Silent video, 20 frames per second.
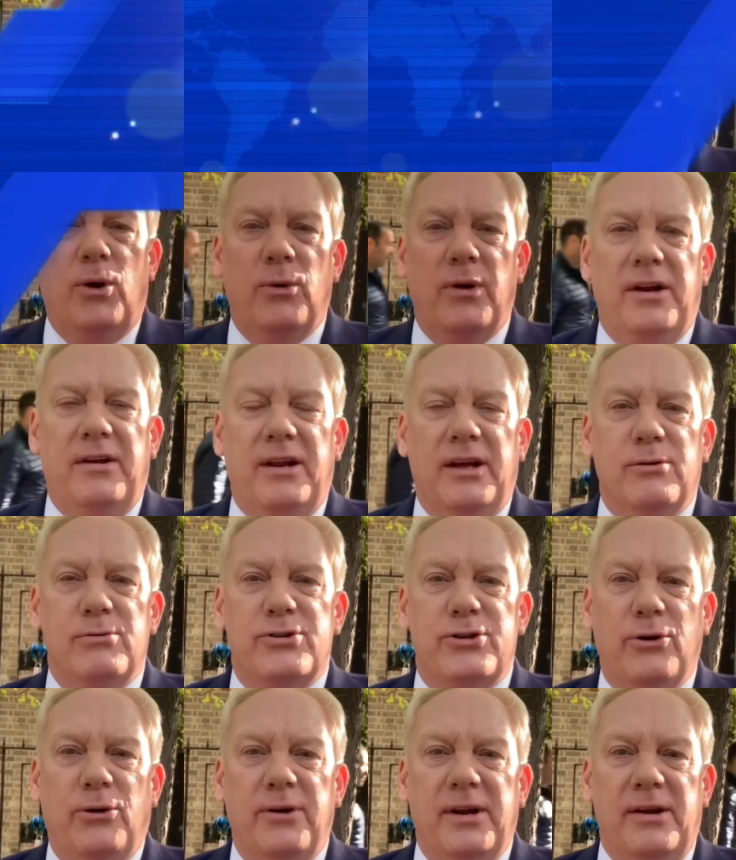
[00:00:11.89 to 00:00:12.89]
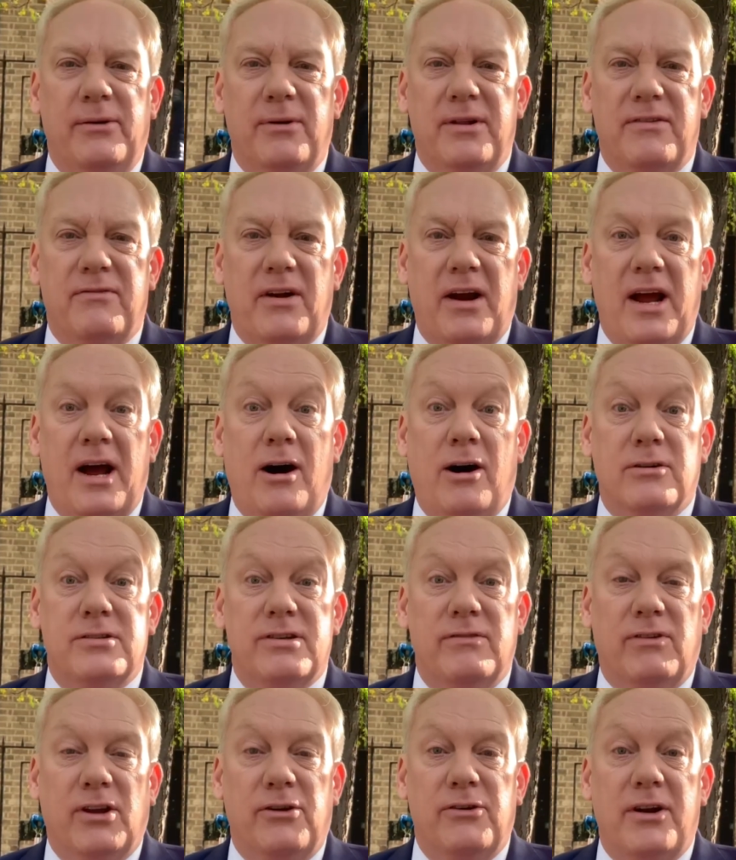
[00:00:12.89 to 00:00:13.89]
Morning, Neil. Sean here in the very
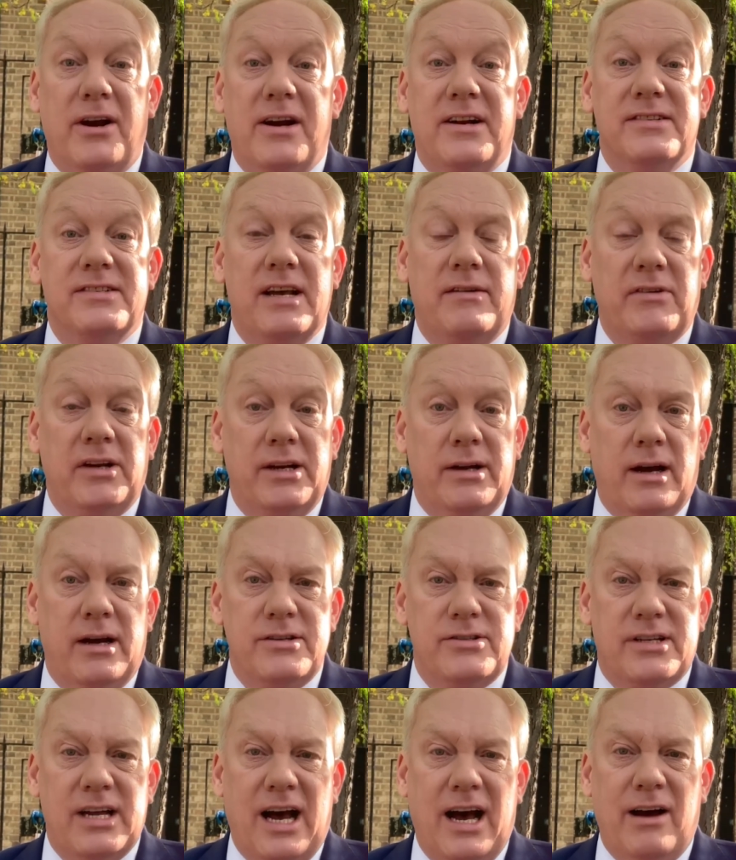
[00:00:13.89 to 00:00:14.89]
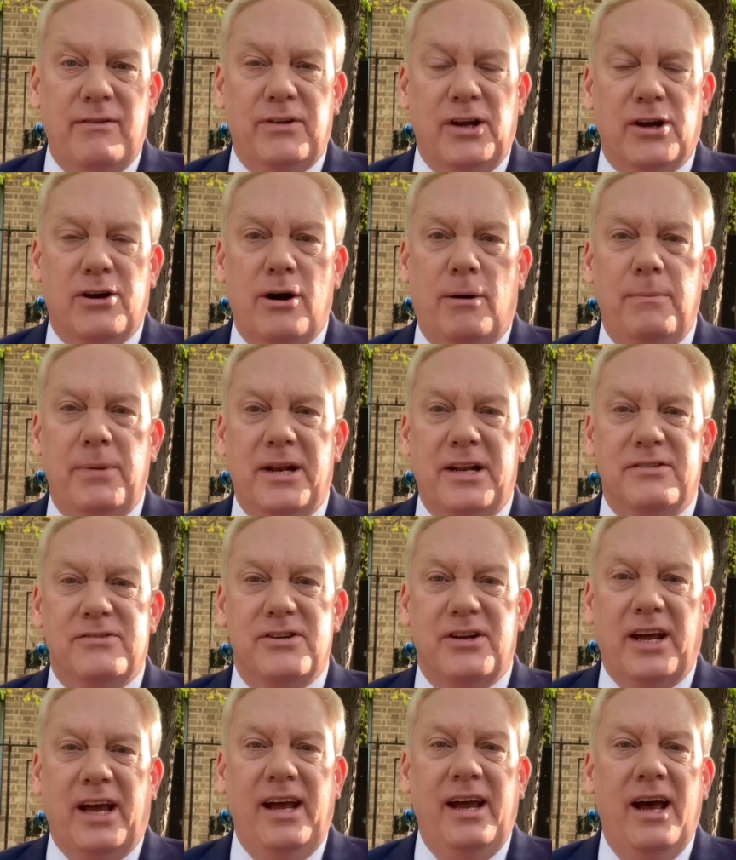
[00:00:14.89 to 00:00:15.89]
heart of London. And as ever, nice to have your company
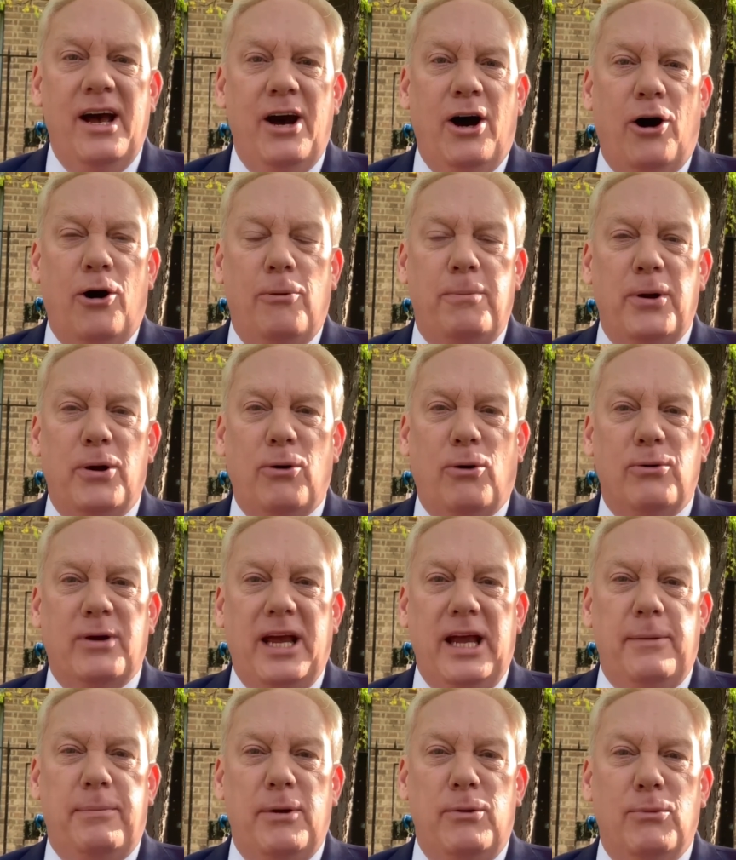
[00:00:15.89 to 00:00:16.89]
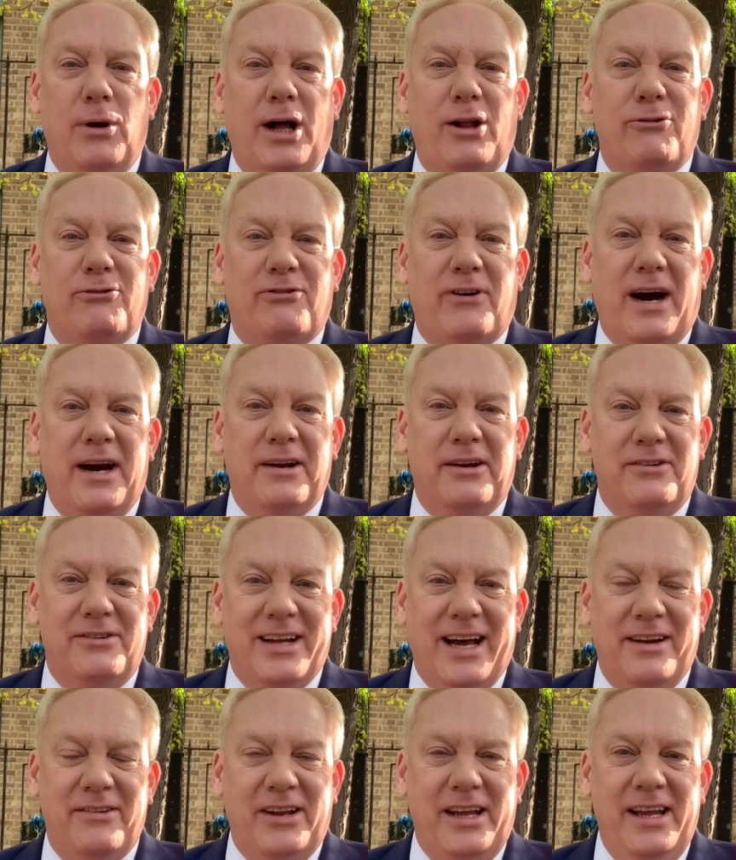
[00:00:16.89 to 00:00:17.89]
today. Hope you're all keeping well, fine and
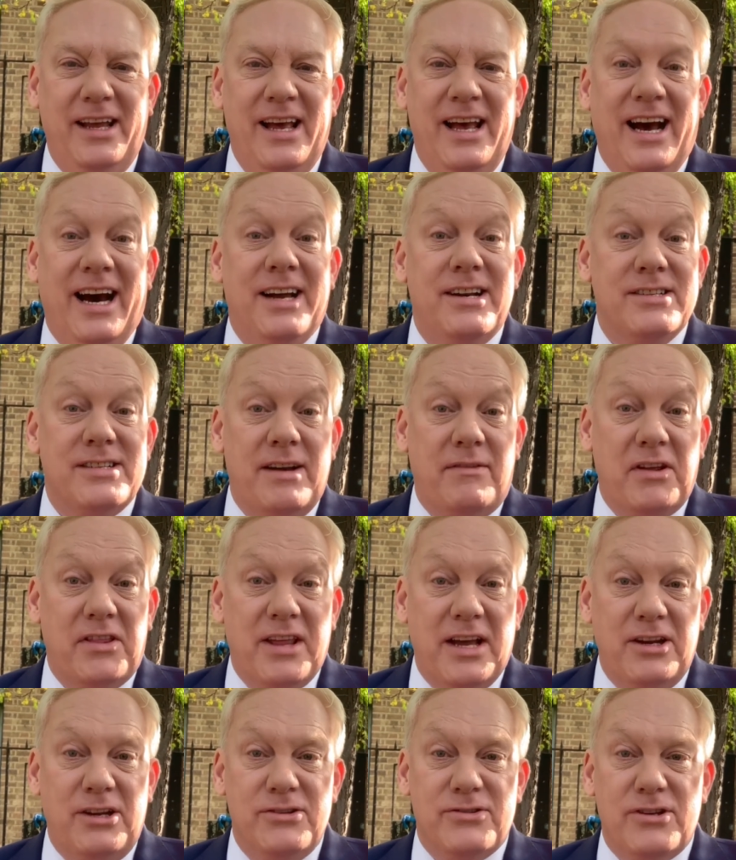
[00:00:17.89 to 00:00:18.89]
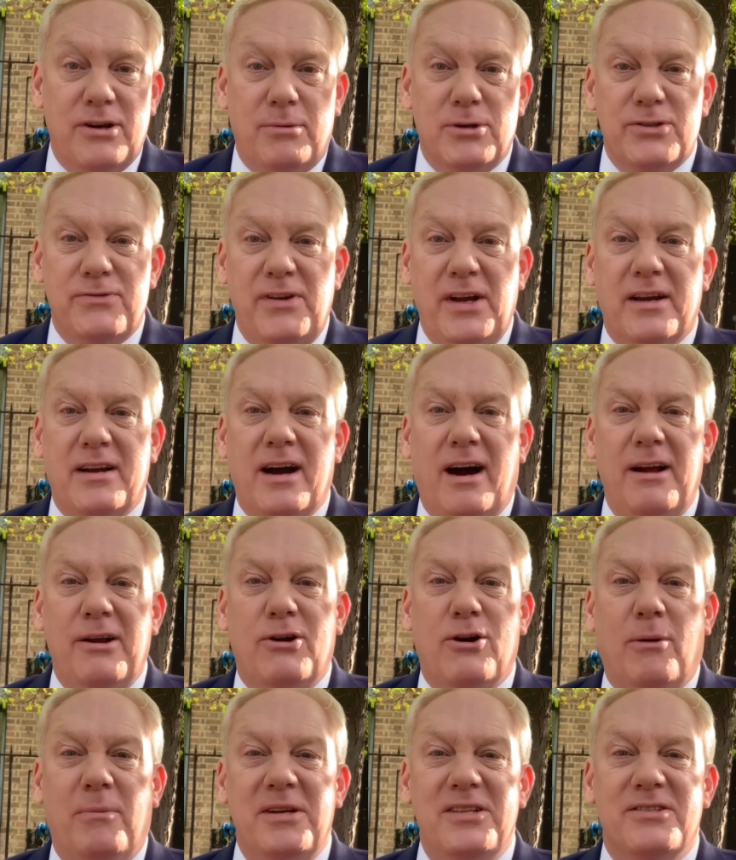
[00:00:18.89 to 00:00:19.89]
dandy. And as ever, thank you so much for your
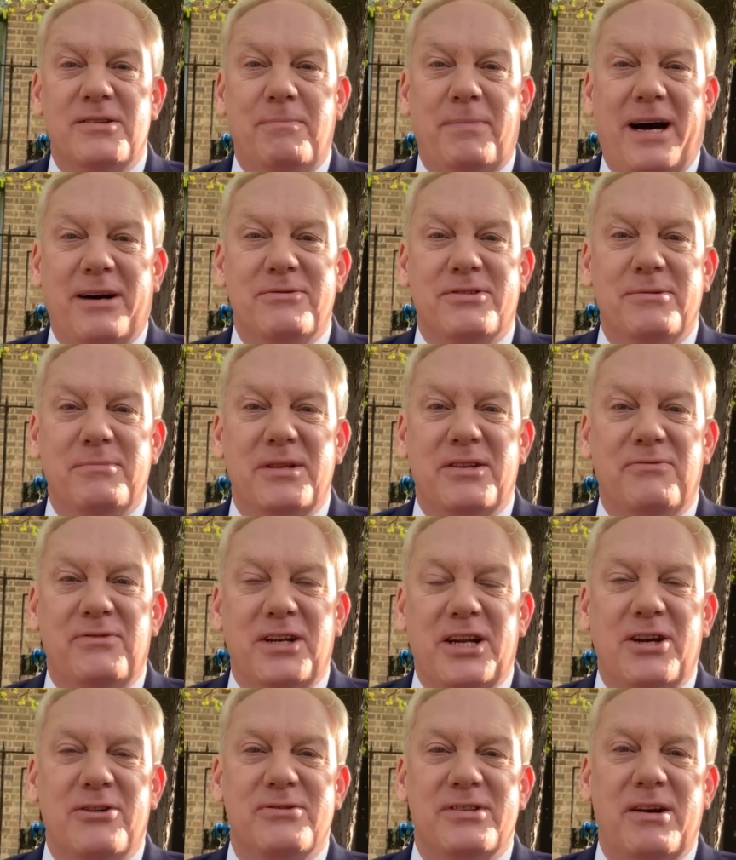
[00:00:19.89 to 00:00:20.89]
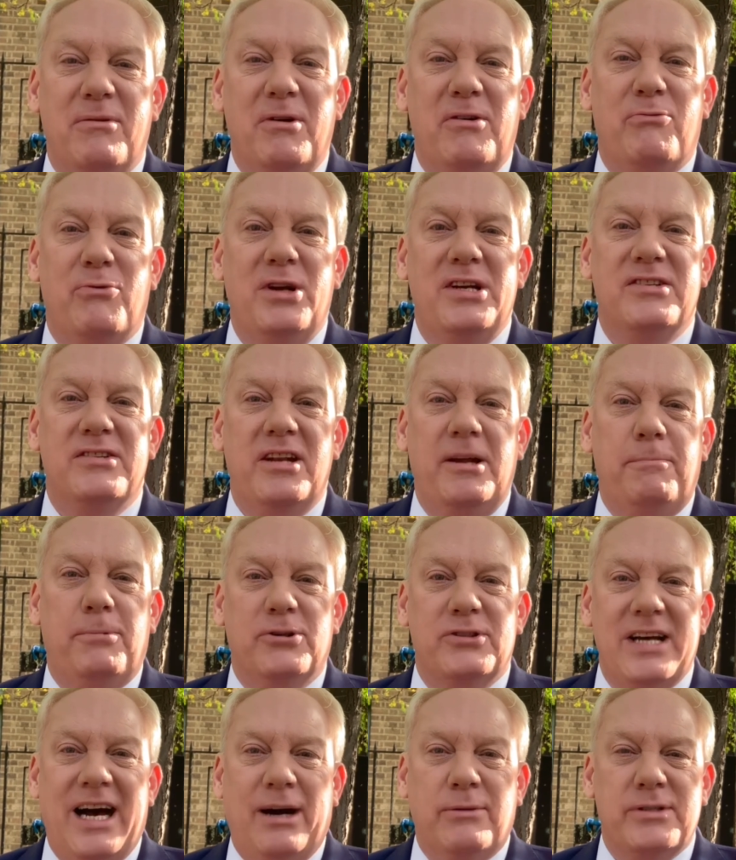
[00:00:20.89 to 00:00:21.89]
kind comments about some of the videos that we've recently
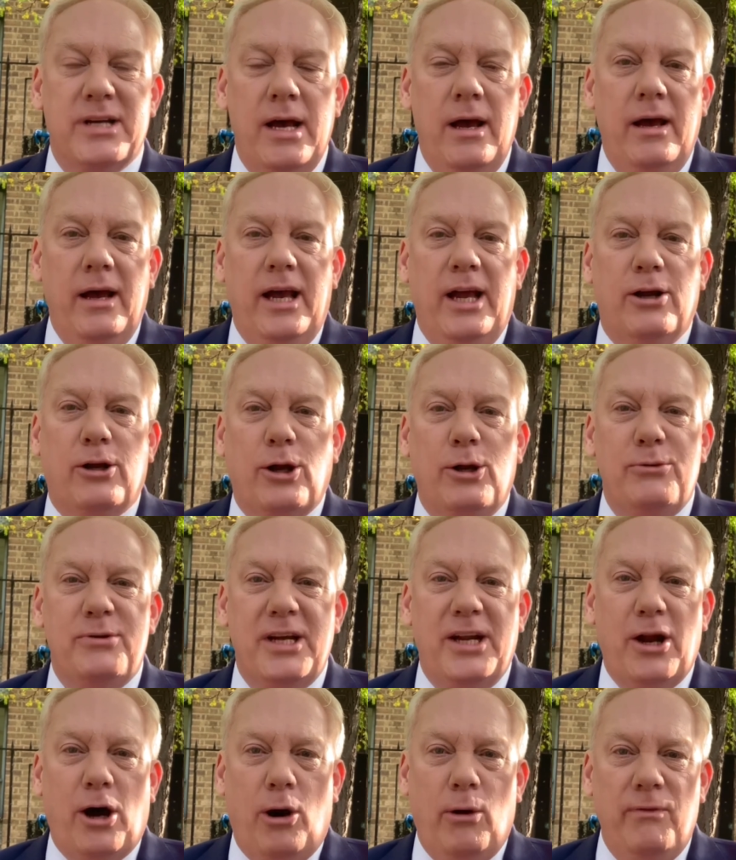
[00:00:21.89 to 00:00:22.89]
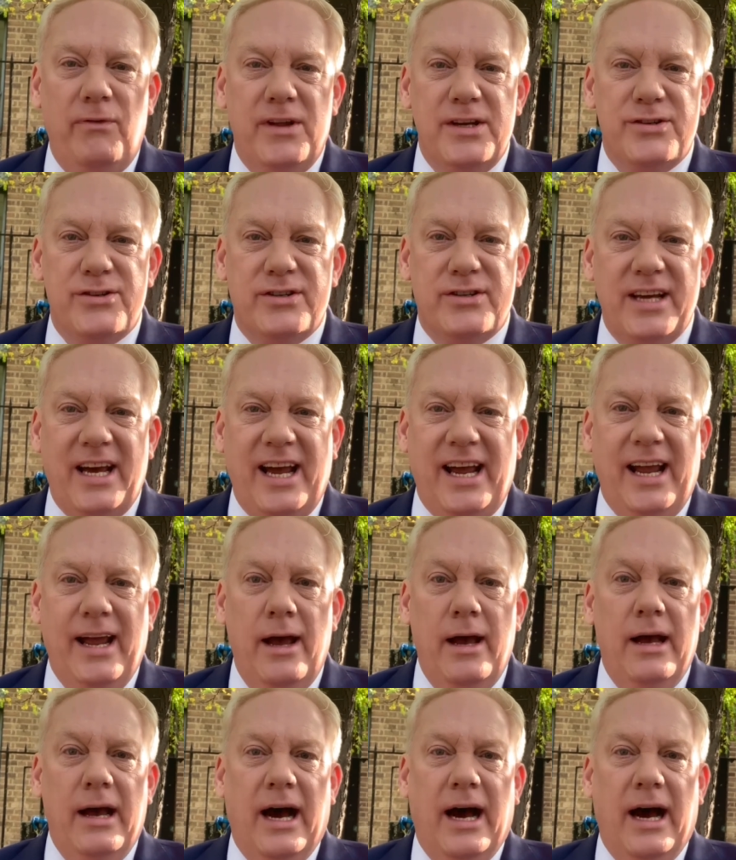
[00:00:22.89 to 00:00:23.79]
put out, including on this day.